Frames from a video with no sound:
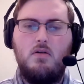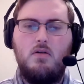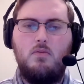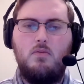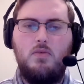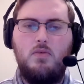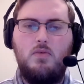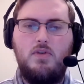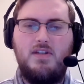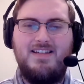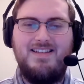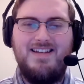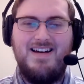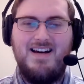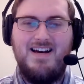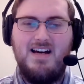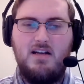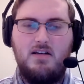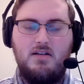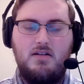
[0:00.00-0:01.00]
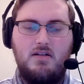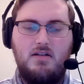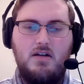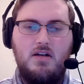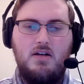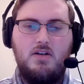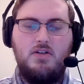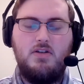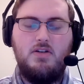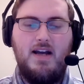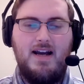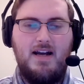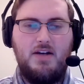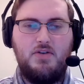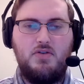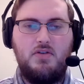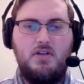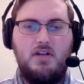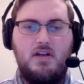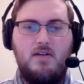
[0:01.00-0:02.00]
was not to
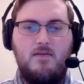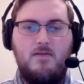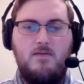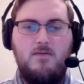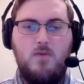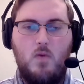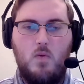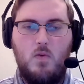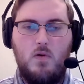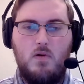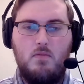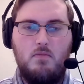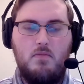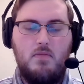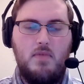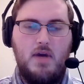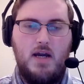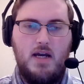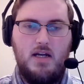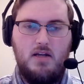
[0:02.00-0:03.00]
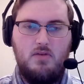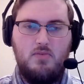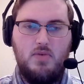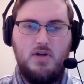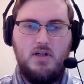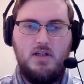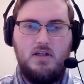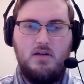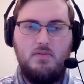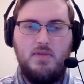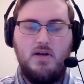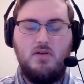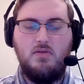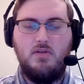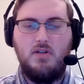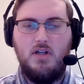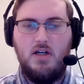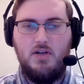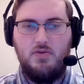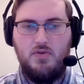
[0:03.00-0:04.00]
actually inform anybody
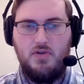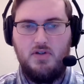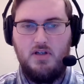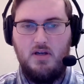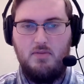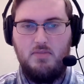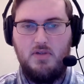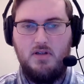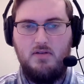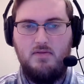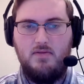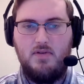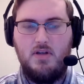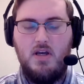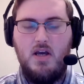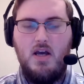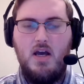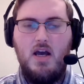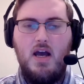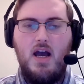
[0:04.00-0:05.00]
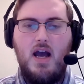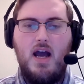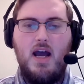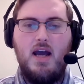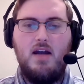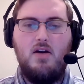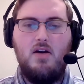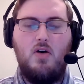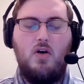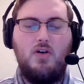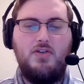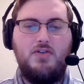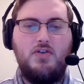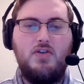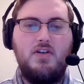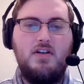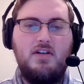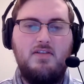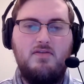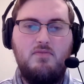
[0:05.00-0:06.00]
about contraceptives and
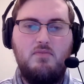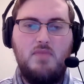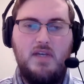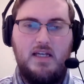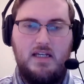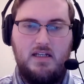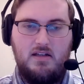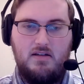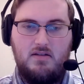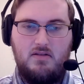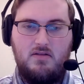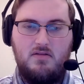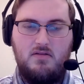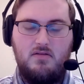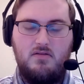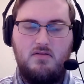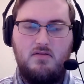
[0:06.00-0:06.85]
alternative means,